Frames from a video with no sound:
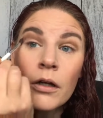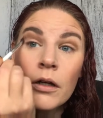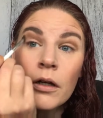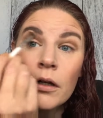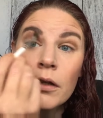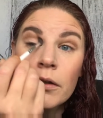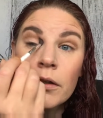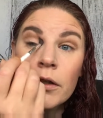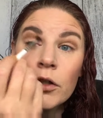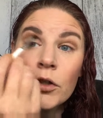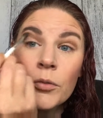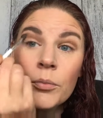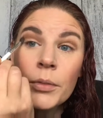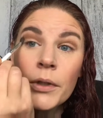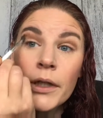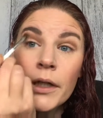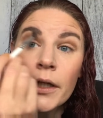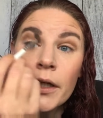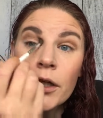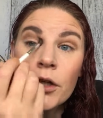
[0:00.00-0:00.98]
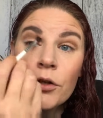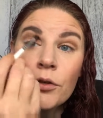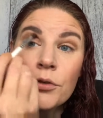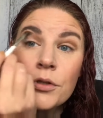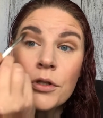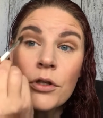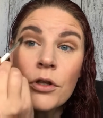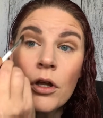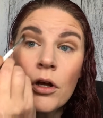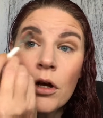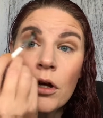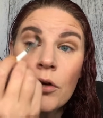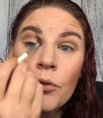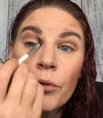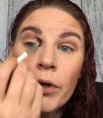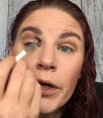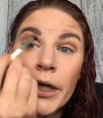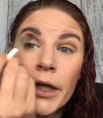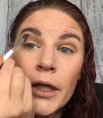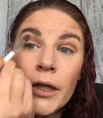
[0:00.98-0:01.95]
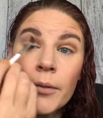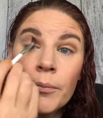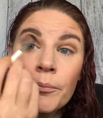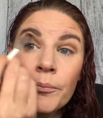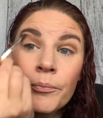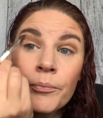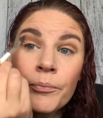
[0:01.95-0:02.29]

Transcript: A little bit goes a long way.